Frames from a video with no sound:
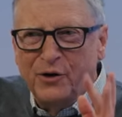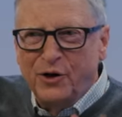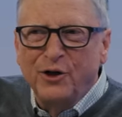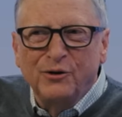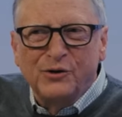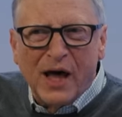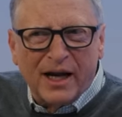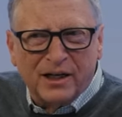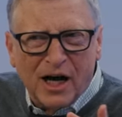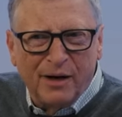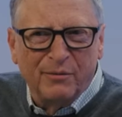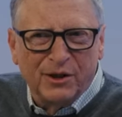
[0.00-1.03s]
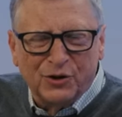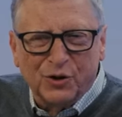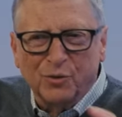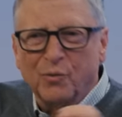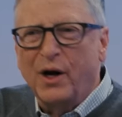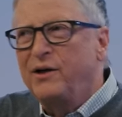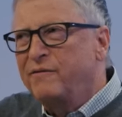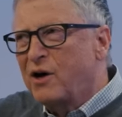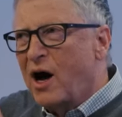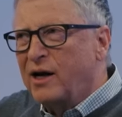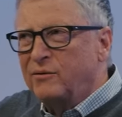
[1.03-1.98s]
you can use that time in a certain way, and
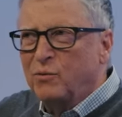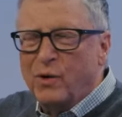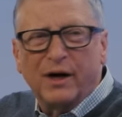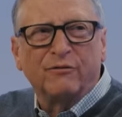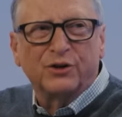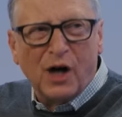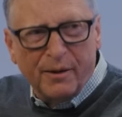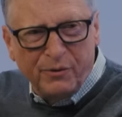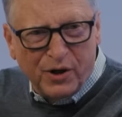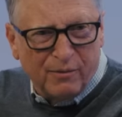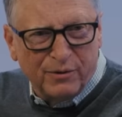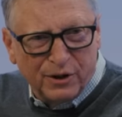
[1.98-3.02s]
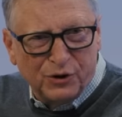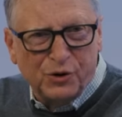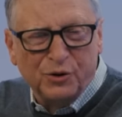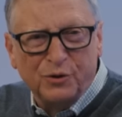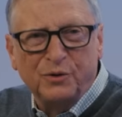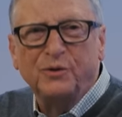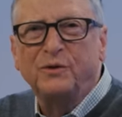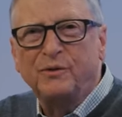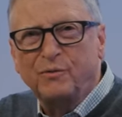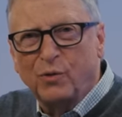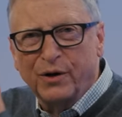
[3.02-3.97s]
you've got whatever time you get with a student
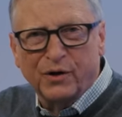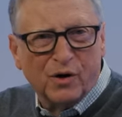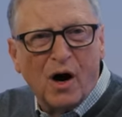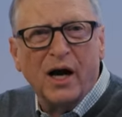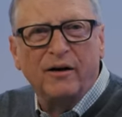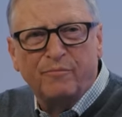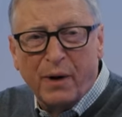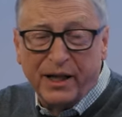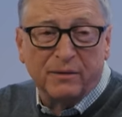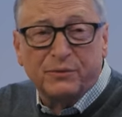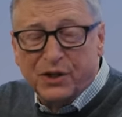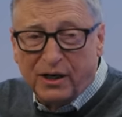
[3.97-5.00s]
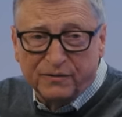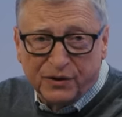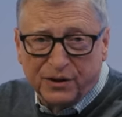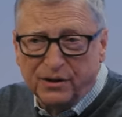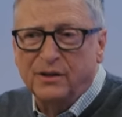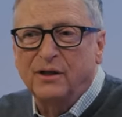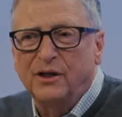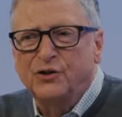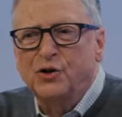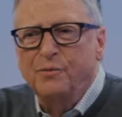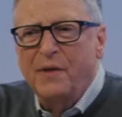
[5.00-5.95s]
where they're kind of by themselves and
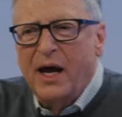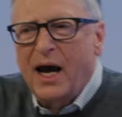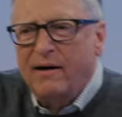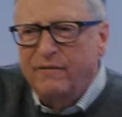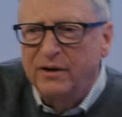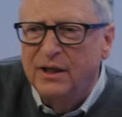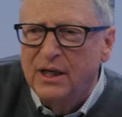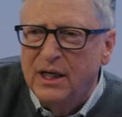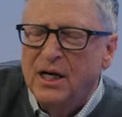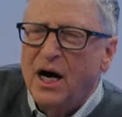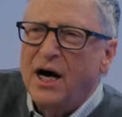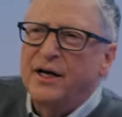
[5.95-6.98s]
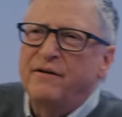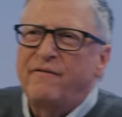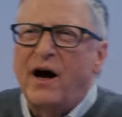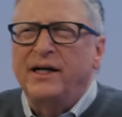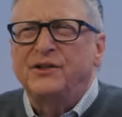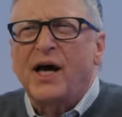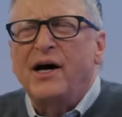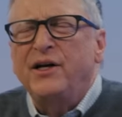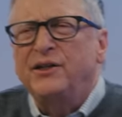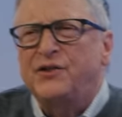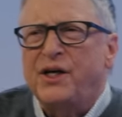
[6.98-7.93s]
assume they have a, a device. How
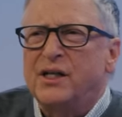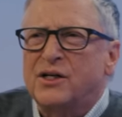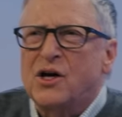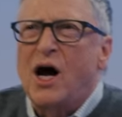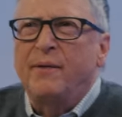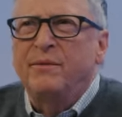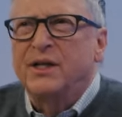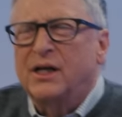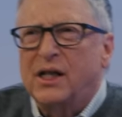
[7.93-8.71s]
do you see the time in the